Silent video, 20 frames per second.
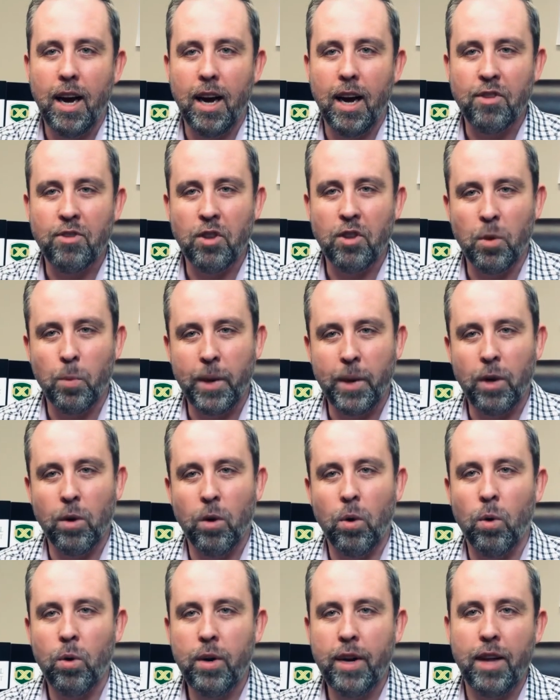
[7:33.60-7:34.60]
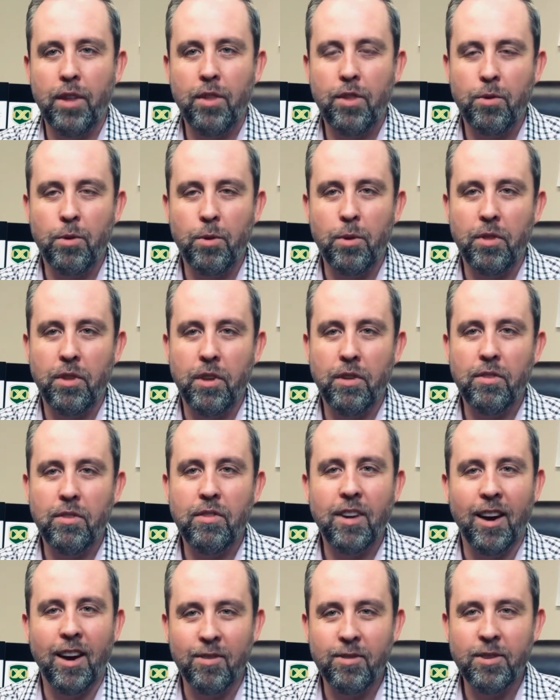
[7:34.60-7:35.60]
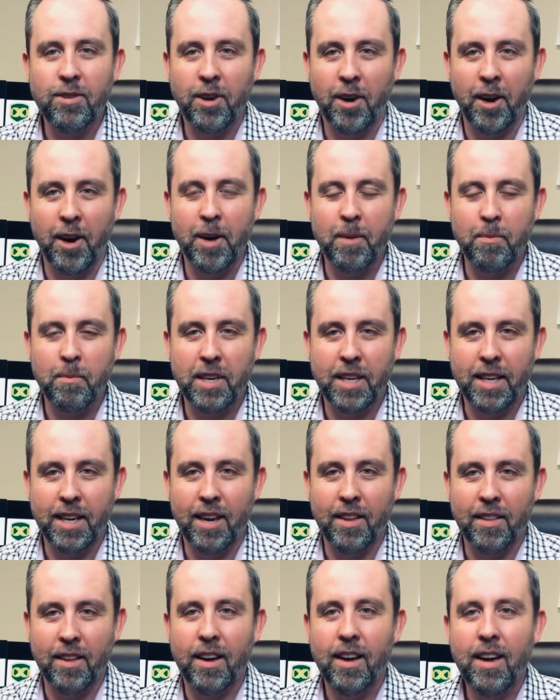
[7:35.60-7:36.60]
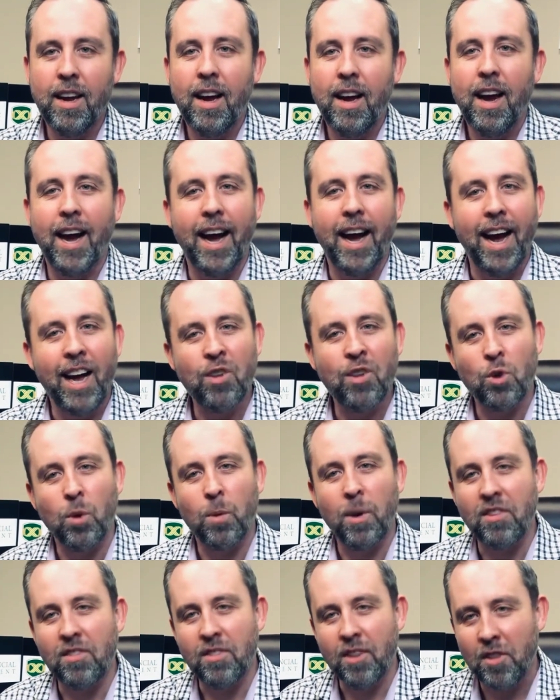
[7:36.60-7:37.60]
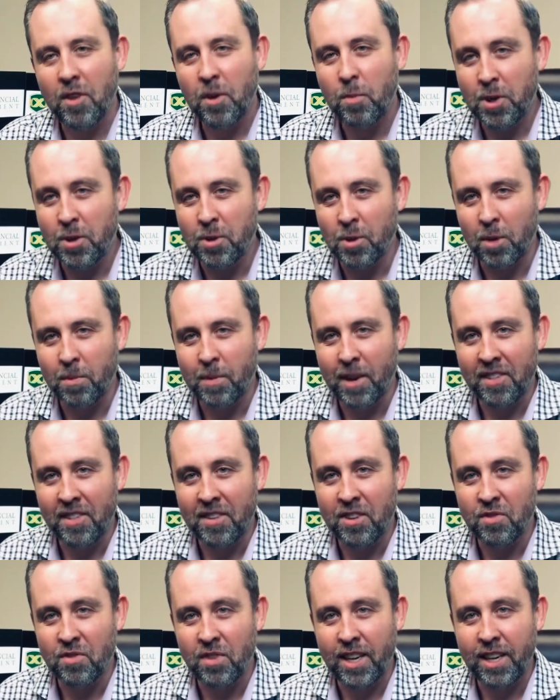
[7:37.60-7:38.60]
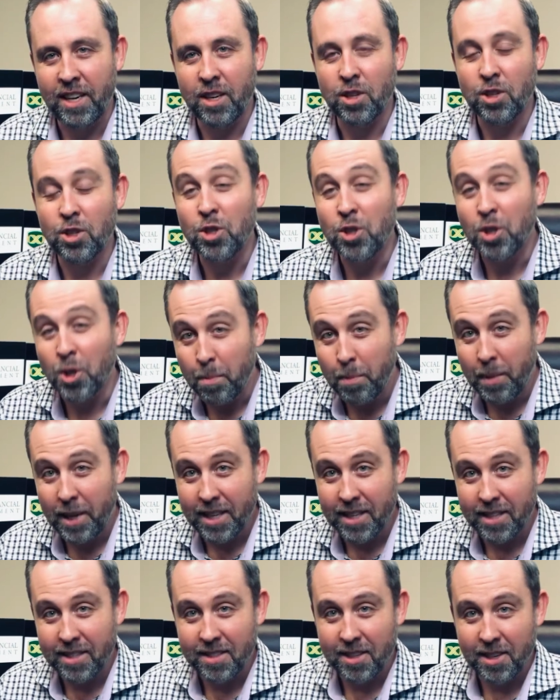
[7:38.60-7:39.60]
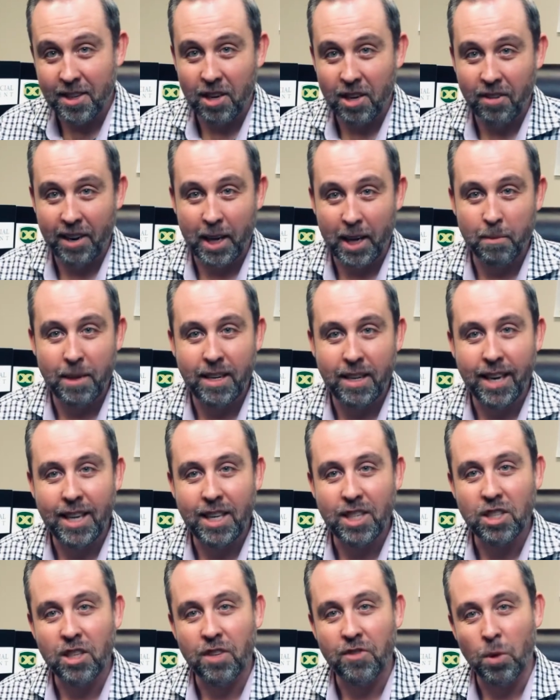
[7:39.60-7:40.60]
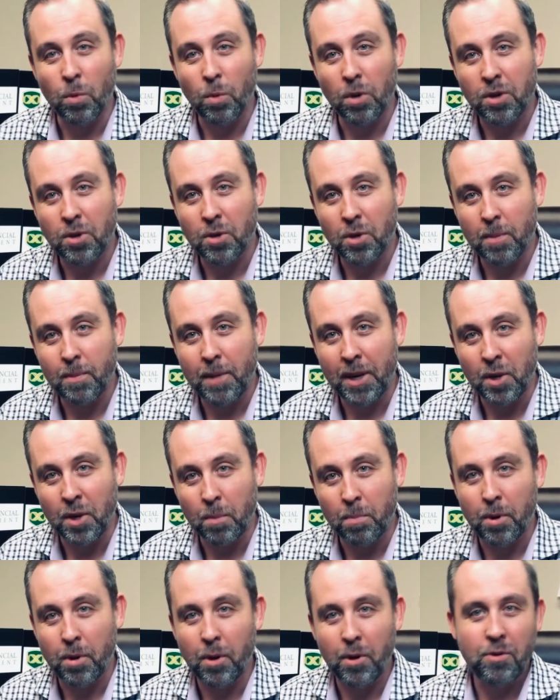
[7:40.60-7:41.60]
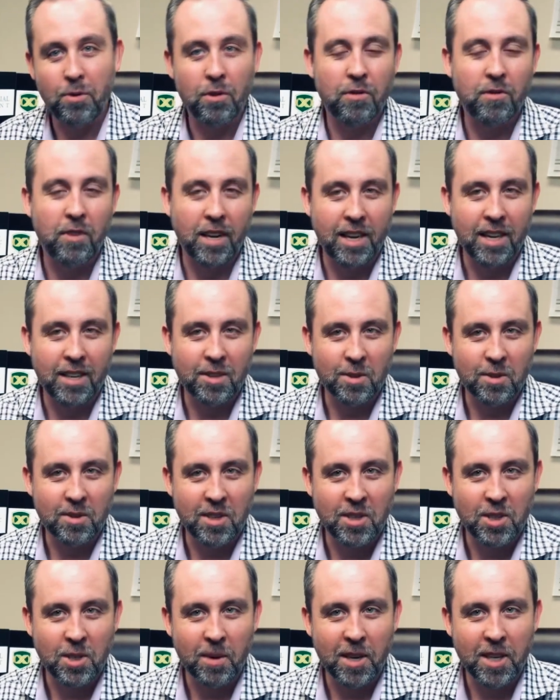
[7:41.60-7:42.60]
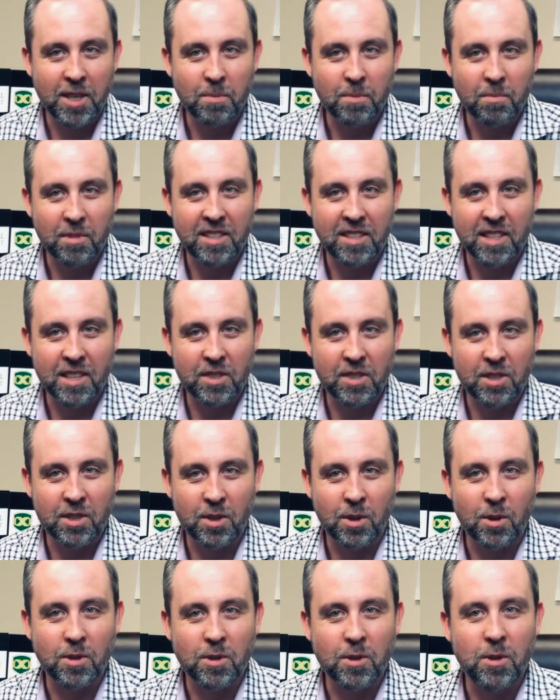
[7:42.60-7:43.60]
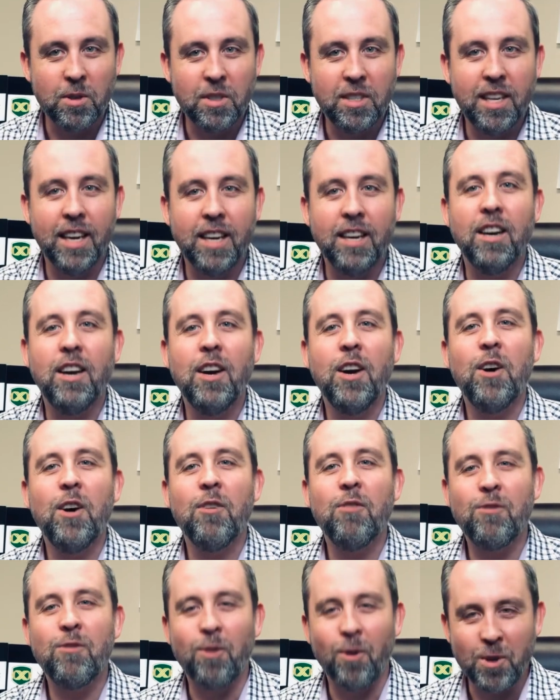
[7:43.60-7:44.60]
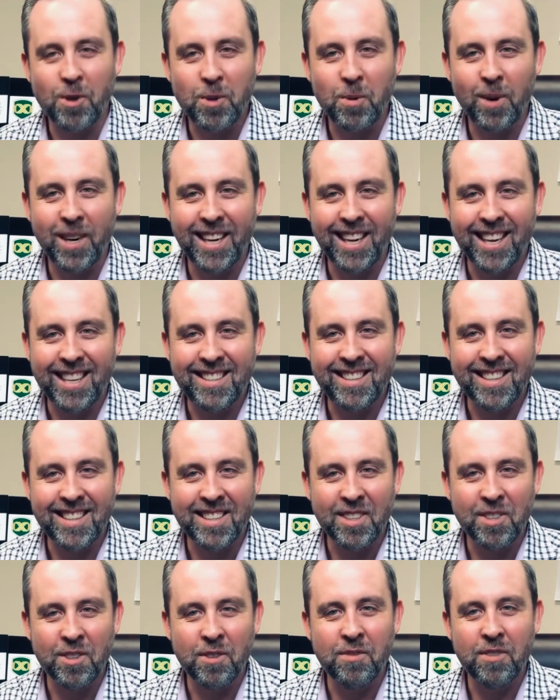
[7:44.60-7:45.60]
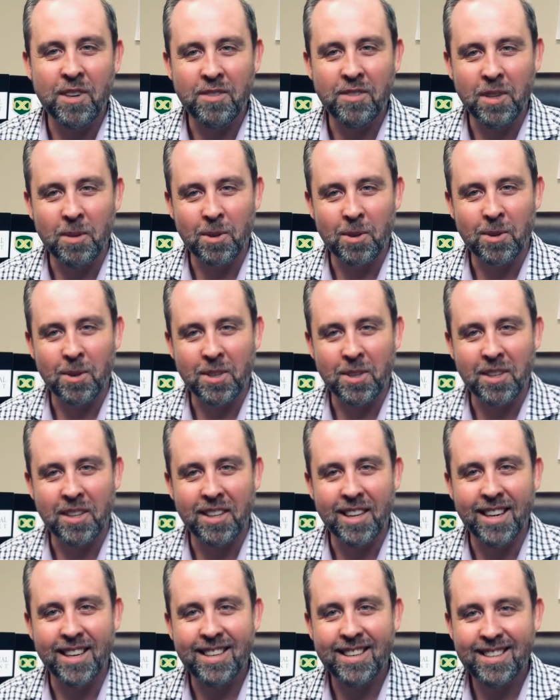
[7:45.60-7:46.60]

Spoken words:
so that we can all get through this tough time together. As always, nothing we talk about in these videos should be considered a recommendation. If you want to talk about your personal financial situation, please give us a call, 210-428-6250. We'll talk to you then.